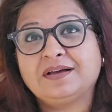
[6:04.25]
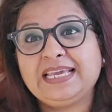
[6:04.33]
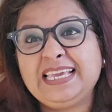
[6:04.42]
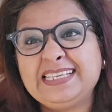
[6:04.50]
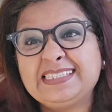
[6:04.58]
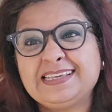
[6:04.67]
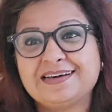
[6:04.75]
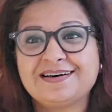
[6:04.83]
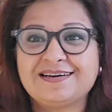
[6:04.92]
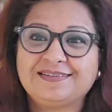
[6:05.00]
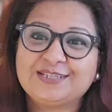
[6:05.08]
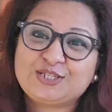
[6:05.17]

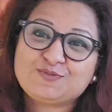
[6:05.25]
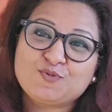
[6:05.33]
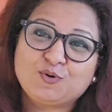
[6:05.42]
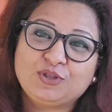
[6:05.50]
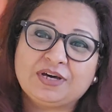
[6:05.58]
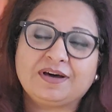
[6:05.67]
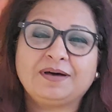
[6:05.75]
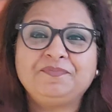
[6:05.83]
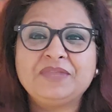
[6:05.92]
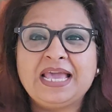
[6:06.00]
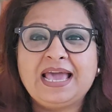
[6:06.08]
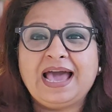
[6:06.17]
easier, smoother,
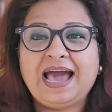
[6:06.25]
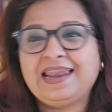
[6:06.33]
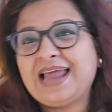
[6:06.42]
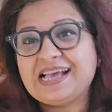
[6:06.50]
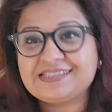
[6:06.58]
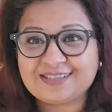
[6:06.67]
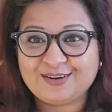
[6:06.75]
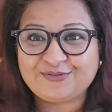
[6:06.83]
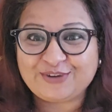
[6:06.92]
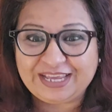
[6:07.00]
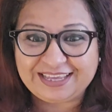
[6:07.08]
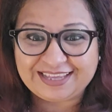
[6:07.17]
and
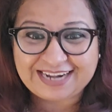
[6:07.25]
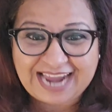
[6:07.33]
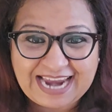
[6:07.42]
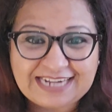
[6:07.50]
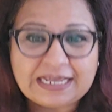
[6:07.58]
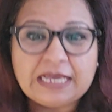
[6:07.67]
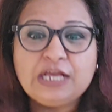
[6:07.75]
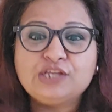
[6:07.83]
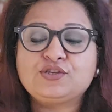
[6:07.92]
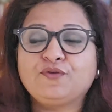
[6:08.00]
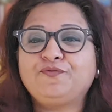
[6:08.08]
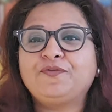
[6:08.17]
hassle-free, right?
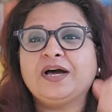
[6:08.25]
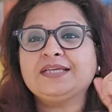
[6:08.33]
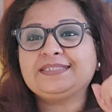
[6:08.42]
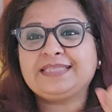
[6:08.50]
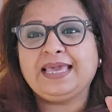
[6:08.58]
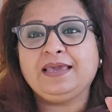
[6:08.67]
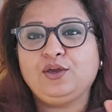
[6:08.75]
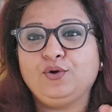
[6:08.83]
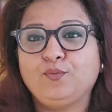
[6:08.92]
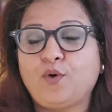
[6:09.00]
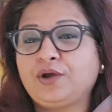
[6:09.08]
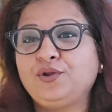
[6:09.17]
So first thing
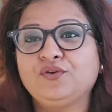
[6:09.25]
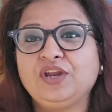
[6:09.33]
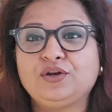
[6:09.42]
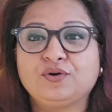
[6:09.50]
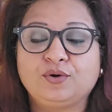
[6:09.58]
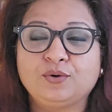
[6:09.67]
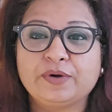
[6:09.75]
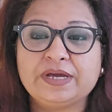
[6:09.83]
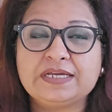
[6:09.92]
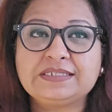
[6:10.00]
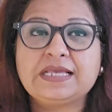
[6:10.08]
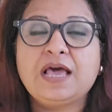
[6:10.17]
what you need to do
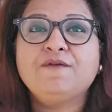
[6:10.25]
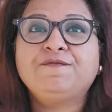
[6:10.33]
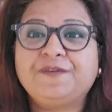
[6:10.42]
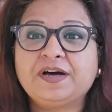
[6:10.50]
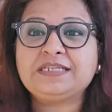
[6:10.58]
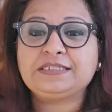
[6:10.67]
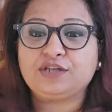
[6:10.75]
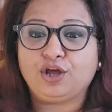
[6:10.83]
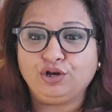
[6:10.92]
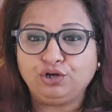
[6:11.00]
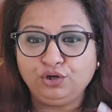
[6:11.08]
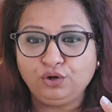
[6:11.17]
is first
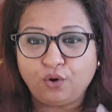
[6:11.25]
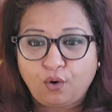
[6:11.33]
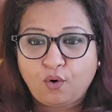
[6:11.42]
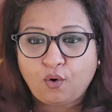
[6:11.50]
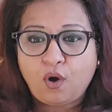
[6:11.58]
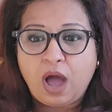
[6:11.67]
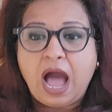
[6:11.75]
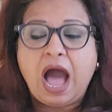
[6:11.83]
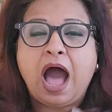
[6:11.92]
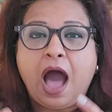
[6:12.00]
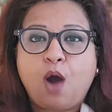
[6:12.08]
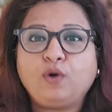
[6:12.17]
know
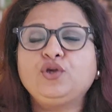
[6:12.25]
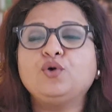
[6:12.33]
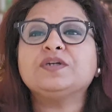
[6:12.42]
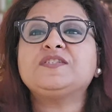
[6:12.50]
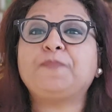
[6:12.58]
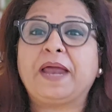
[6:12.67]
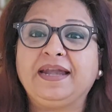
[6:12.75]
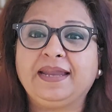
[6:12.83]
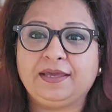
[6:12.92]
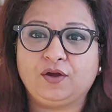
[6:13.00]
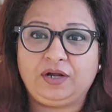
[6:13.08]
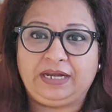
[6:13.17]
how you're
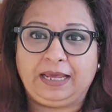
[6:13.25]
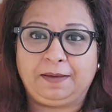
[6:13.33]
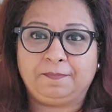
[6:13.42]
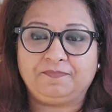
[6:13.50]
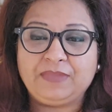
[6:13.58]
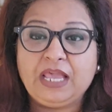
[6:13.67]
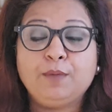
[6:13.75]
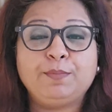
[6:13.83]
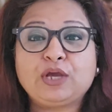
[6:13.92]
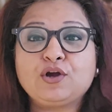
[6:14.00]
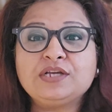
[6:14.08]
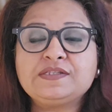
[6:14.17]
spending your time.
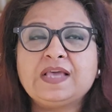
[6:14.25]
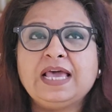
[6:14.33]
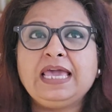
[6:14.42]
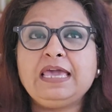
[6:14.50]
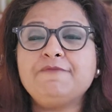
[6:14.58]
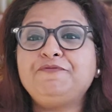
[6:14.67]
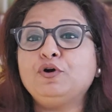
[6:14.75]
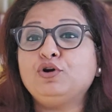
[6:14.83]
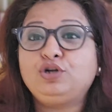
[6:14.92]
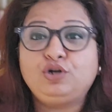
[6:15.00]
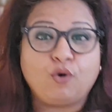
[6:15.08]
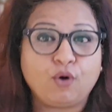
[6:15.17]
Because if
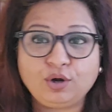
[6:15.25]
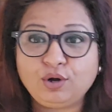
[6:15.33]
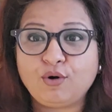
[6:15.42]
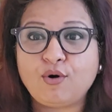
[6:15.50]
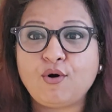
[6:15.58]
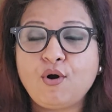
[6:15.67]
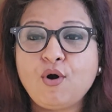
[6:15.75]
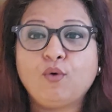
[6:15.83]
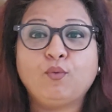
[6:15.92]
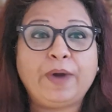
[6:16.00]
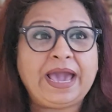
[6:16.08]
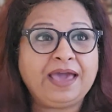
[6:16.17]
you don't know
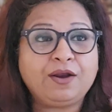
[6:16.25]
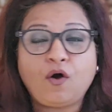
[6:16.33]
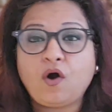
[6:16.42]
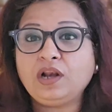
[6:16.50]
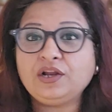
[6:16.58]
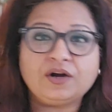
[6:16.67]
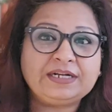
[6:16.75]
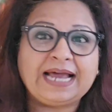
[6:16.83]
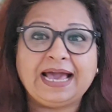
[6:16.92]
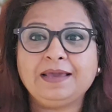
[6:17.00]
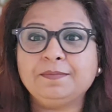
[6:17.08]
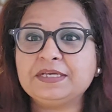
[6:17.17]
where all your
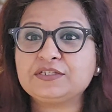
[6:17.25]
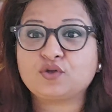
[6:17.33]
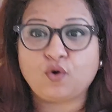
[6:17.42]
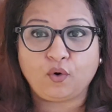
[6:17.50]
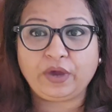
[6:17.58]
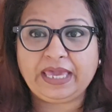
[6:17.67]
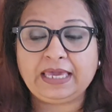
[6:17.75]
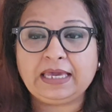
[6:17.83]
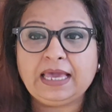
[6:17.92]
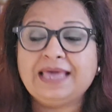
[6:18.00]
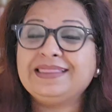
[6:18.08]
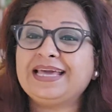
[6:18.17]
time is going,
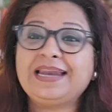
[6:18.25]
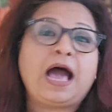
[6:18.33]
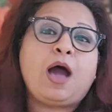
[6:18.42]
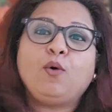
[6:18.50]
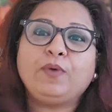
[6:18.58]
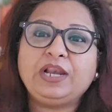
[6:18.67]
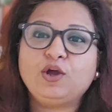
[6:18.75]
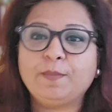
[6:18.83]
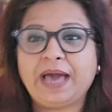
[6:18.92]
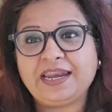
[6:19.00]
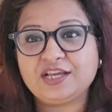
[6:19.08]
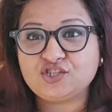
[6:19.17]
then how will you
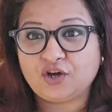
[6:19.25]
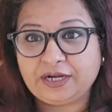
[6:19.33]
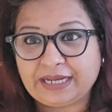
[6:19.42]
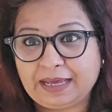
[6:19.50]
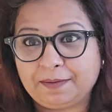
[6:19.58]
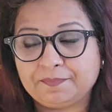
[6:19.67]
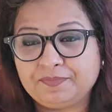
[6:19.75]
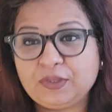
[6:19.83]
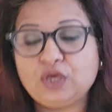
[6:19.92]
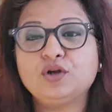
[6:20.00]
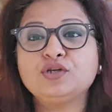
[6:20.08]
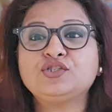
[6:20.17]
manage your time?
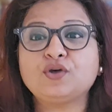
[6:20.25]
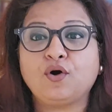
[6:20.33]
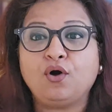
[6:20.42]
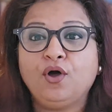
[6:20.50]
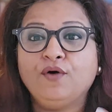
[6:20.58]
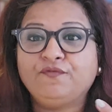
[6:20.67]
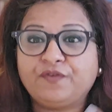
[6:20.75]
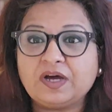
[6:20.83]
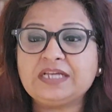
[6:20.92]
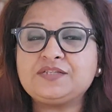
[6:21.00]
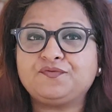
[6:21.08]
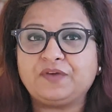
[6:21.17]
You know, so
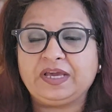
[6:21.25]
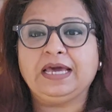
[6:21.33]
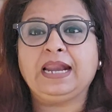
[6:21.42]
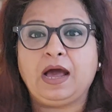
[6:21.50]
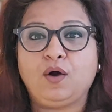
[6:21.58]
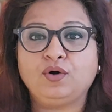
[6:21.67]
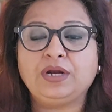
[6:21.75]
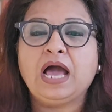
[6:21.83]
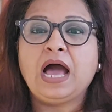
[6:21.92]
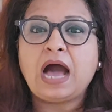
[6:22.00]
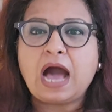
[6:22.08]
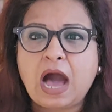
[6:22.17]
first figure out,
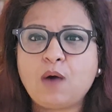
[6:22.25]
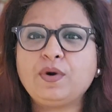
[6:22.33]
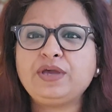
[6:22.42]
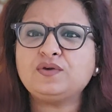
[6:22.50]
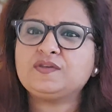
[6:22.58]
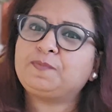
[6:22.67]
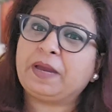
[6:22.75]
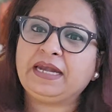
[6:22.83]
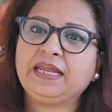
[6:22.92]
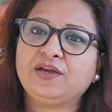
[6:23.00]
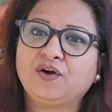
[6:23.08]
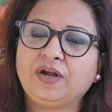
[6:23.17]
how are you
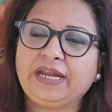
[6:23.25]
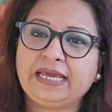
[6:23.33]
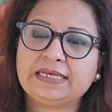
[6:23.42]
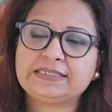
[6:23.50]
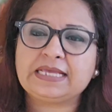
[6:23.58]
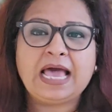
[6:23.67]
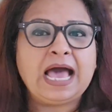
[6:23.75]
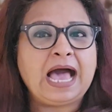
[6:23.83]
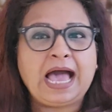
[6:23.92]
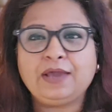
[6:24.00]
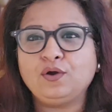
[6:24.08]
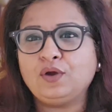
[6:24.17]
spending your days?
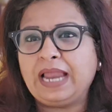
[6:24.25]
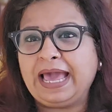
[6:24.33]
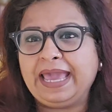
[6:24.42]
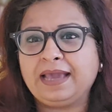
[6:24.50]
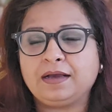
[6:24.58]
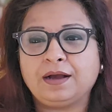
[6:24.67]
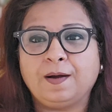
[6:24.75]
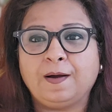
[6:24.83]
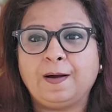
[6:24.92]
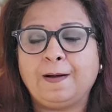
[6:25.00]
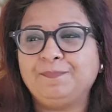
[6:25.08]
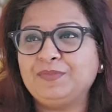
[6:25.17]
Are you like
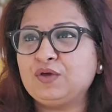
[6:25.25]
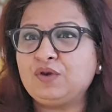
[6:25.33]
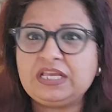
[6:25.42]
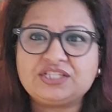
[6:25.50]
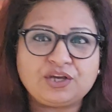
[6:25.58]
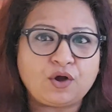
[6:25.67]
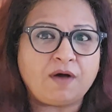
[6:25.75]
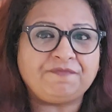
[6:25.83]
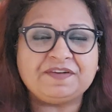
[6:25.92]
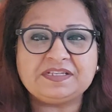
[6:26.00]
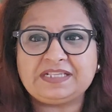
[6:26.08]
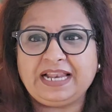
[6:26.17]
reaching
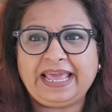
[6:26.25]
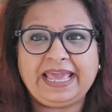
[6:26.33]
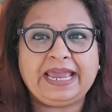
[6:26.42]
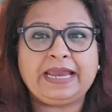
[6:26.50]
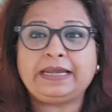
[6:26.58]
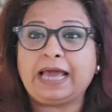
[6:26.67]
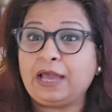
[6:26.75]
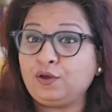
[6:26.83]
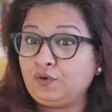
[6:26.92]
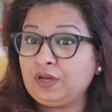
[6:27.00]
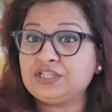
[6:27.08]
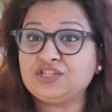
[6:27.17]
office late? Are
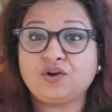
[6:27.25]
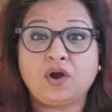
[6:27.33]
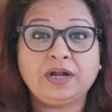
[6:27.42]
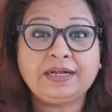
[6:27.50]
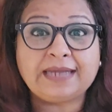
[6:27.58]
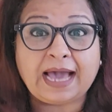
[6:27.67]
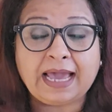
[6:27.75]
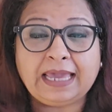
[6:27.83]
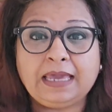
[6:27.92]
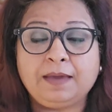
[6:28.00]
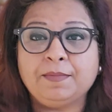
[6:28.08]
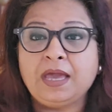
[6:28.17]
you reaching on
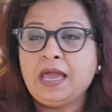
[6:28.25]
time?